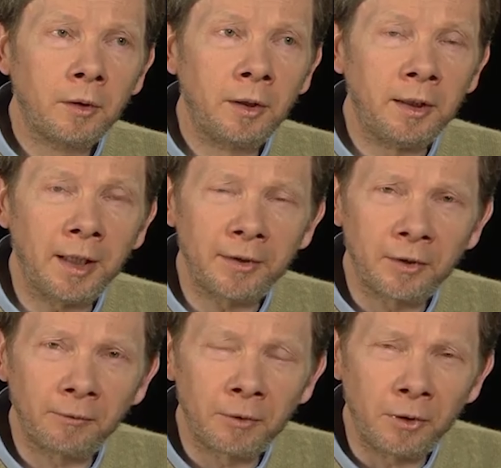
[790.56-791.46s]
yes,
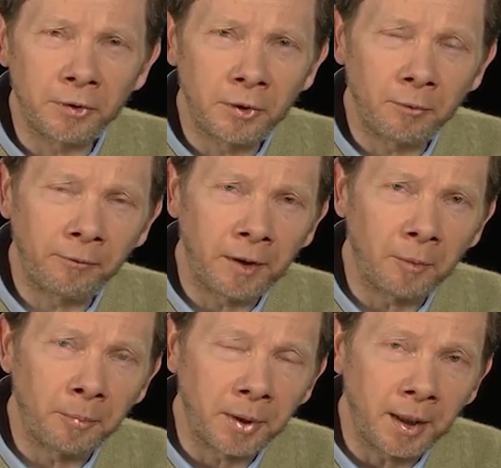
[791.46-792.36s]
of course you feel
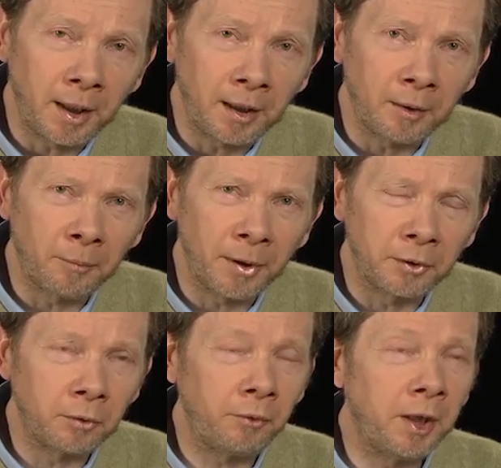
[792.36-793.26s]
pain, but
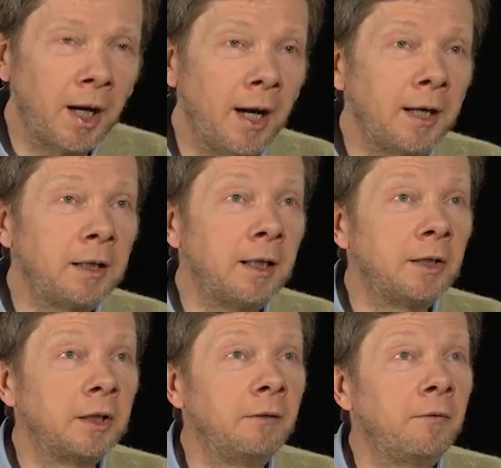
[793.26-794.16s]
to react
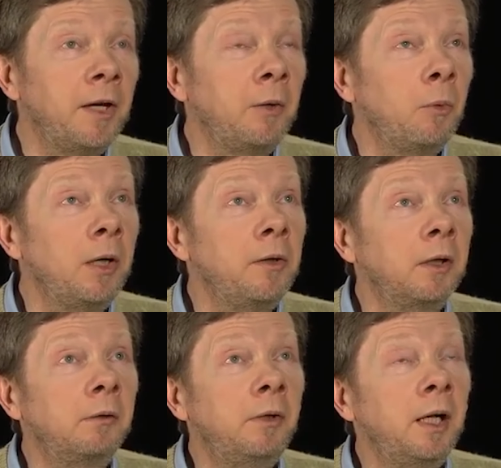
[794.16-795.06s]
as if that were the
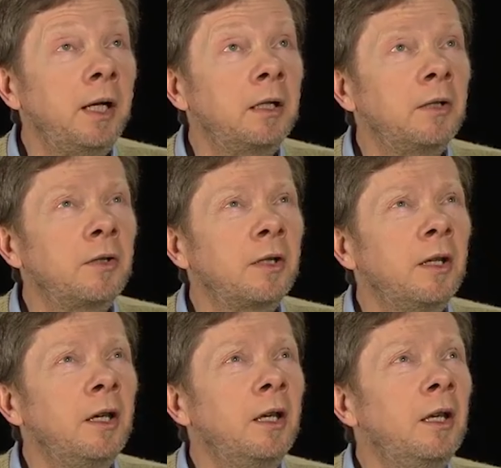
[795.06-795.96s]
greatest
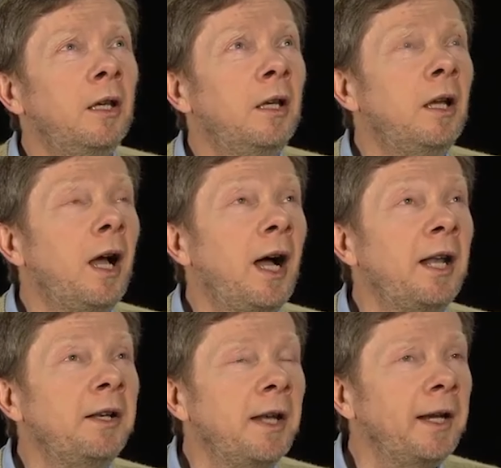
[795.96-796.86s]

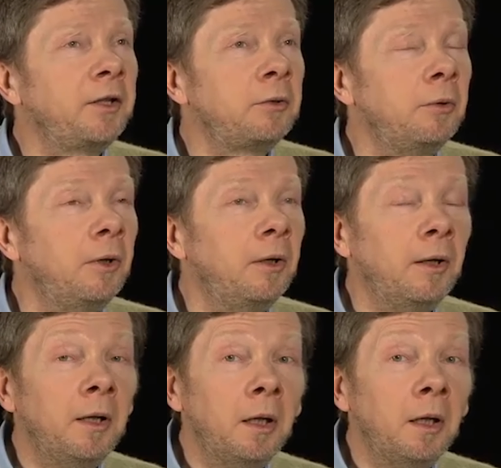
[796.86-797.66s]
unnatural